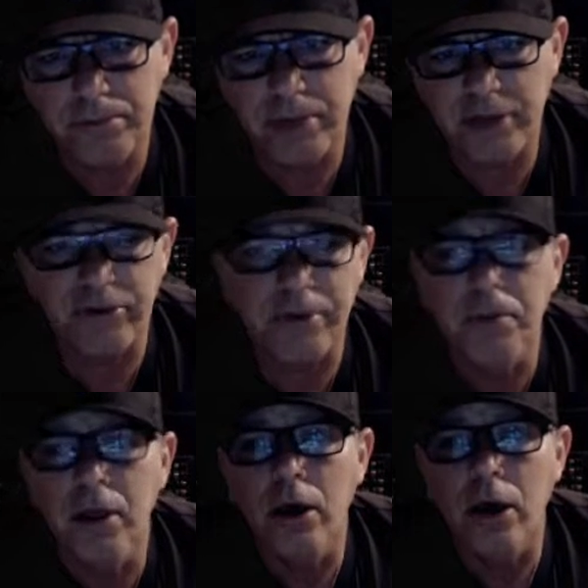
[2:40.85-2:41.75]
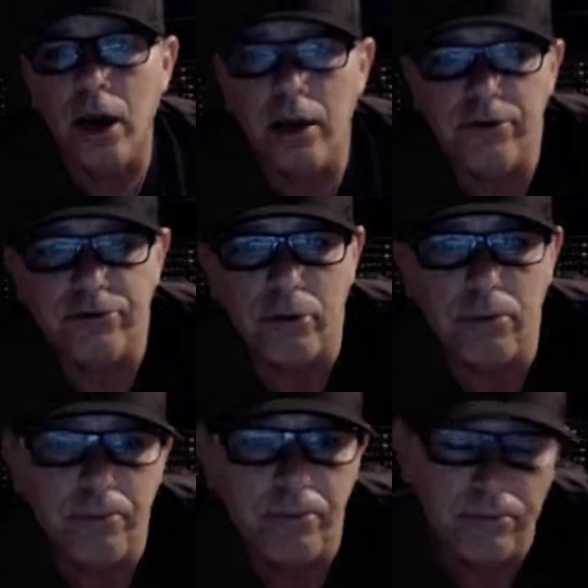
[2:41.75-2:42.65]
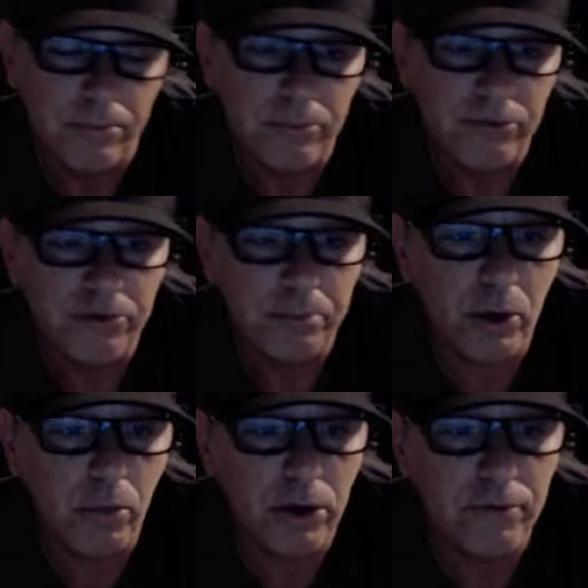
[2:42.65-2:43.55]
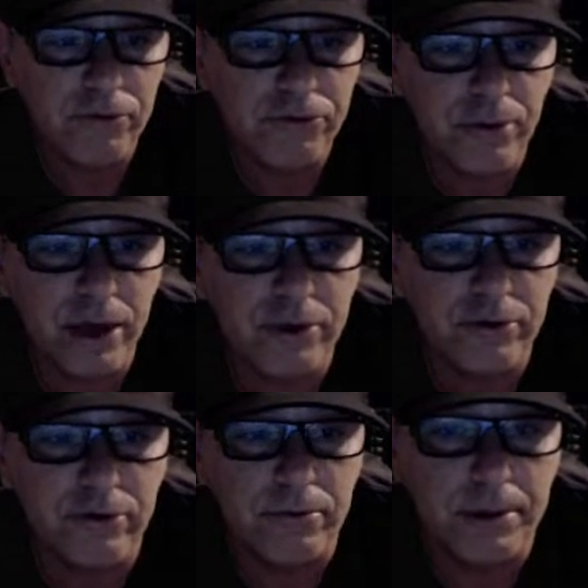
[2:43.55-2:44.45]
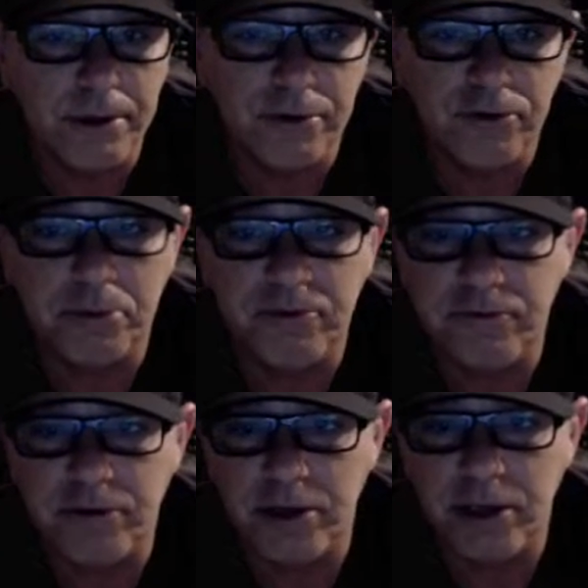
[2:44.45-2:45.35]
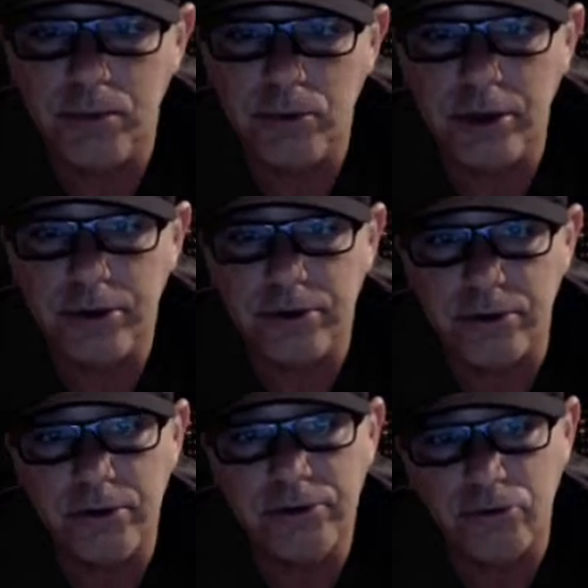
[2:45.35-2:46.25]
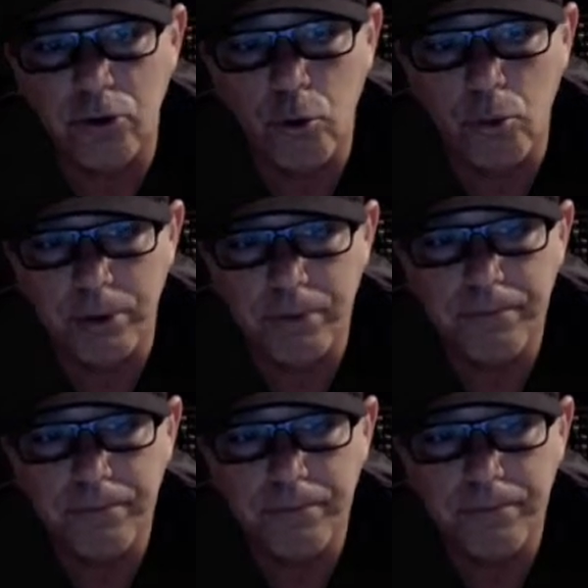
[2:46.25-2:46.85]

That's it. All right, so just be aware of your surroundings, everybody. This has been Frankie with The Scoop.